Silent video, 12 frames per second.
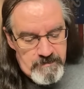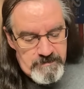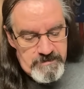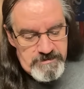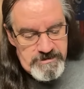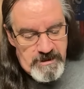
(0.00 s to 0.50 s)

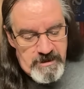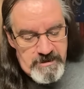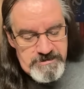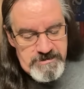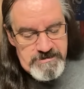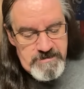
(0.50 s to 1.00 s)
the
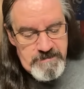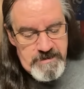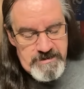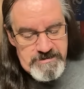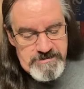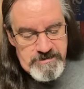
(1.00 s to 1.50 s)
judge is a
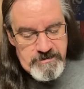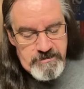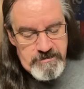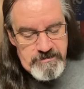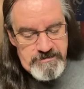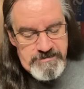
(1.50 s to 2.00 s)
minister
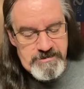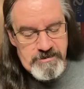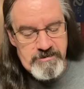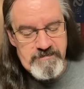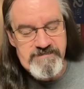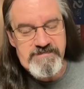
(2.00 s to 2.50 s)
who
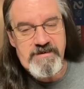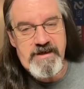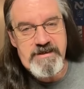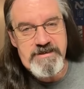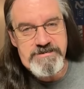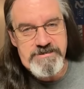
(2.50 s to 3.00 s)
serves
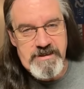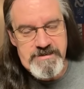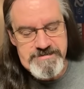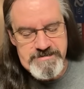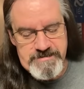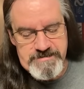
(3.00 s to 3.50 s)
Lady
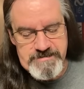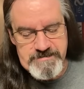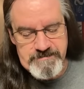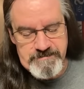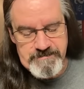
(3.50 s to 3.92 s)
Justice.